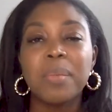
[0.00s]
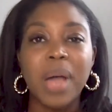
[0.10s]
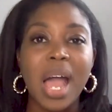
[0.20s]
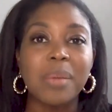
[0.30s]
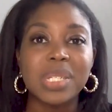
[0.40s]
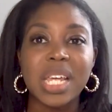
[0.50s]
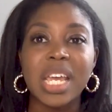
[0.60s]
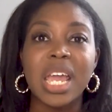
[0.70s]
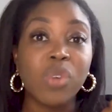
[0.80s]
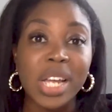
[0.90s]
Perhaps
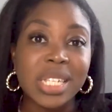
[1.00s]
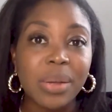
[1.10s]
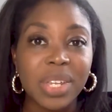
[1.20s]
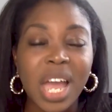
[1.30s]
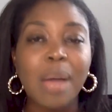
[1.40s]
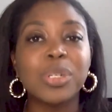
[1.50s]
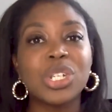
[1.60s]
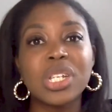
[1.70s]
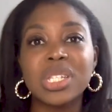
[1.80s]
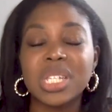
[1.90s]
they write out the
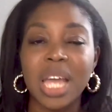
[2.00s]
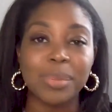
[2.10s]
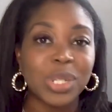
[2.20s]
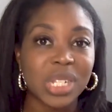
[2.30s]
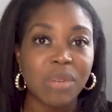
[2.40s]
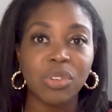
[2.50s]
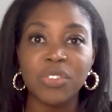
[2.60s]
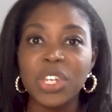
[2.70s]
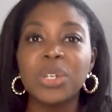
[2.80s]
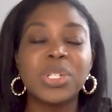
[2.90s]
captions, the captions get
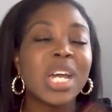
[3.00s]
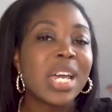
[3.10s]
reviewed,